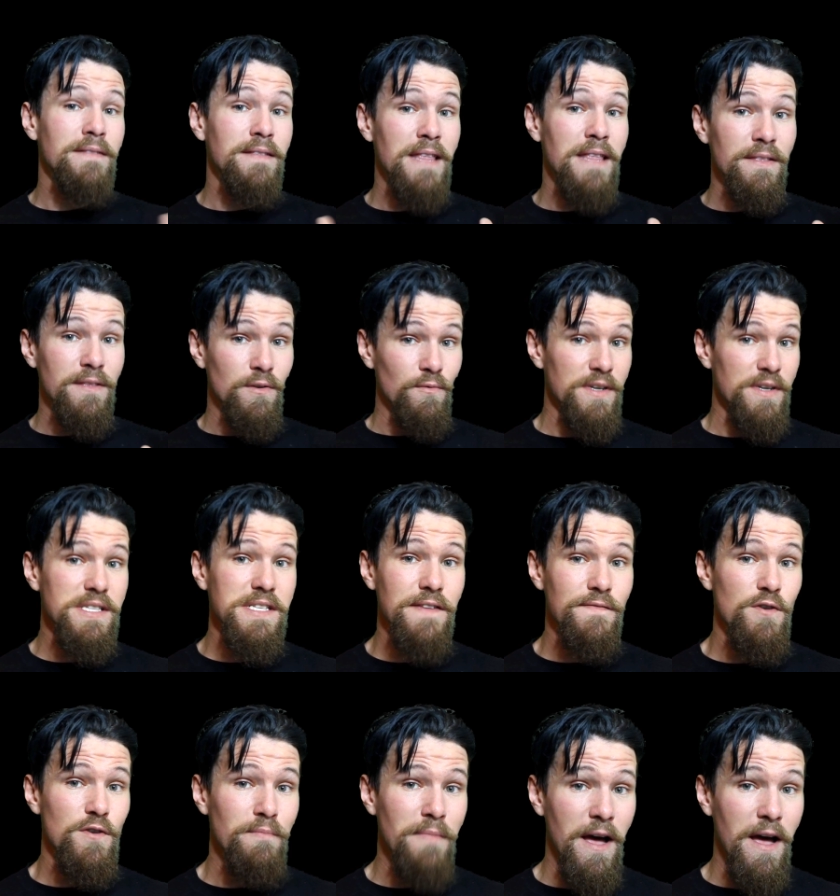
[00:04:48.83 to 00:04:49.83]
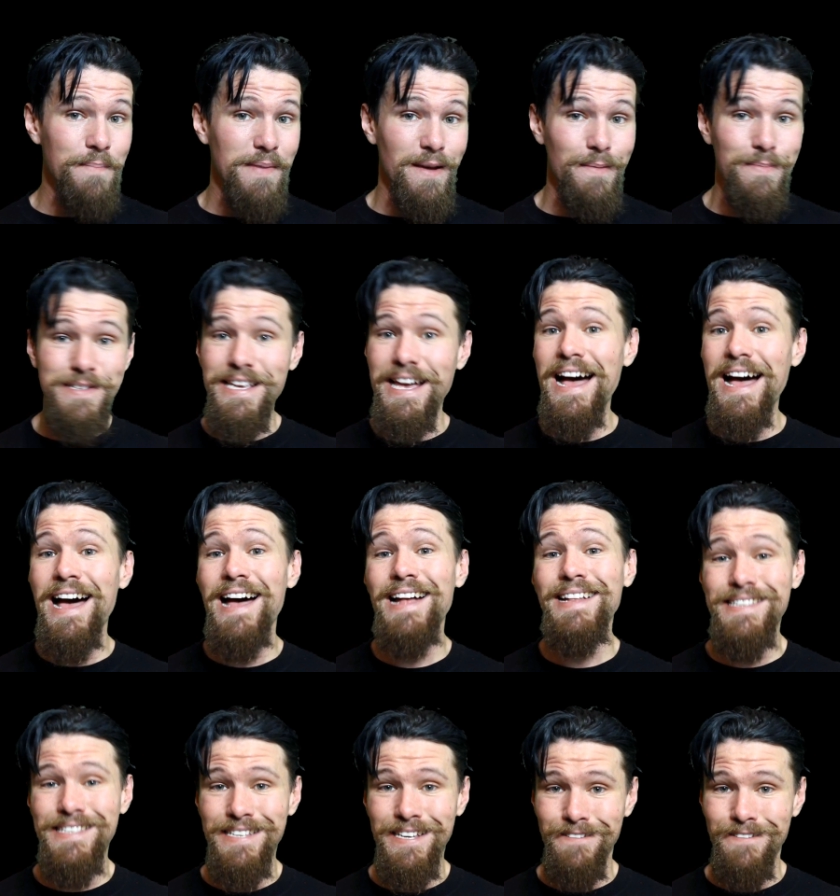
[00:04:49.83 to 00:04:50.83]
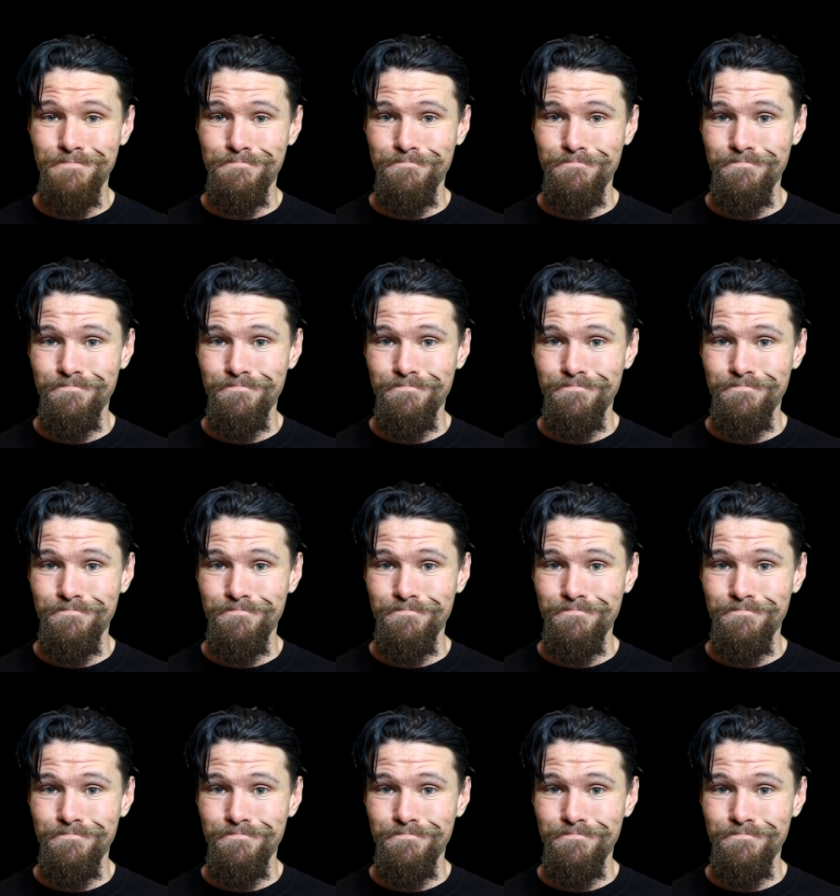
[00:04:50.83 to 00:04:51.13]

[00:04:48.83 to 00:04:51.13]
that the rest of you might be able to answer